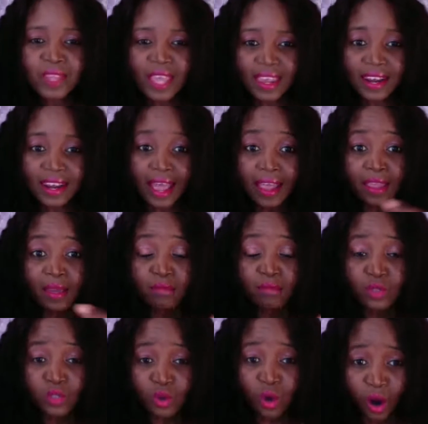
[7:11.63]
and I
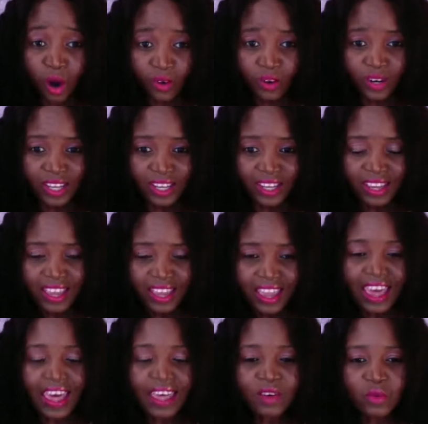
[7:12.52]
am sorry.
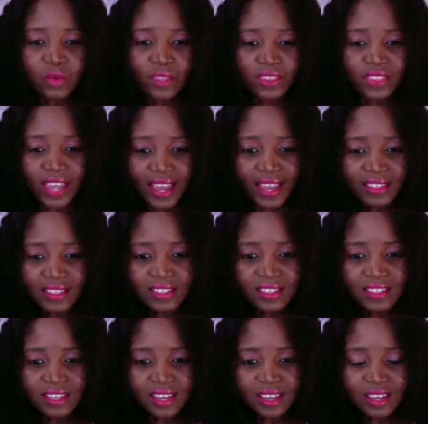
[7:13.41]
And with
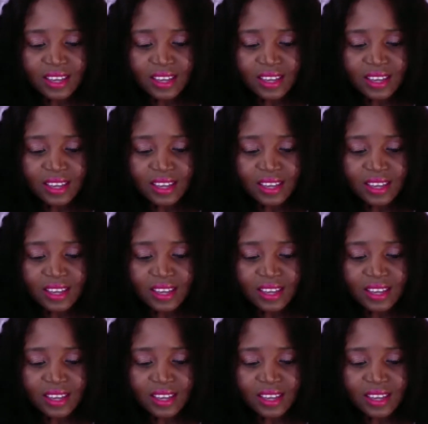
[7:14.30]
that,